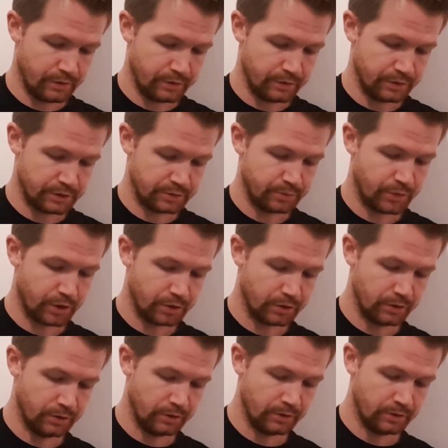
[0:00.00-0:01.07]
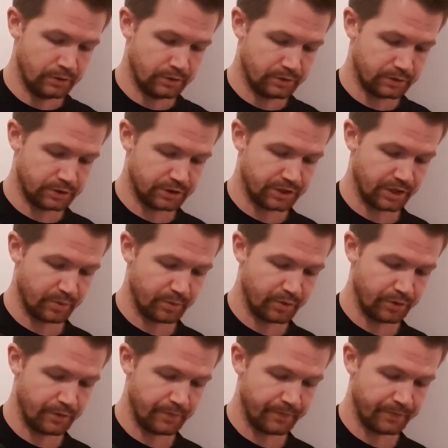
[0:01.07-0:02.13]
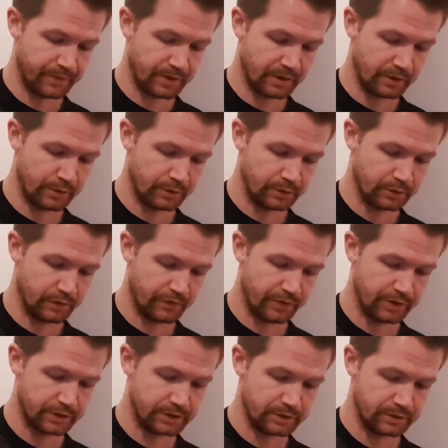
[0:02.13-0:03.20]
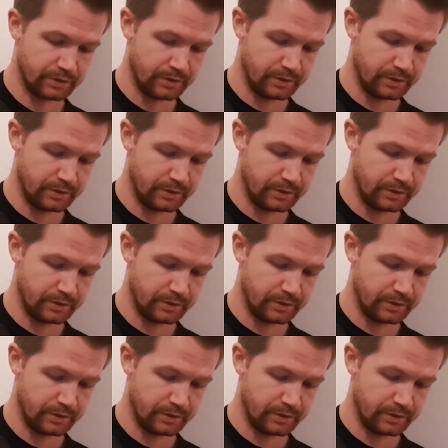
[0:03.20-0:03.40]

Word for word: this bottle shape. I don't know if this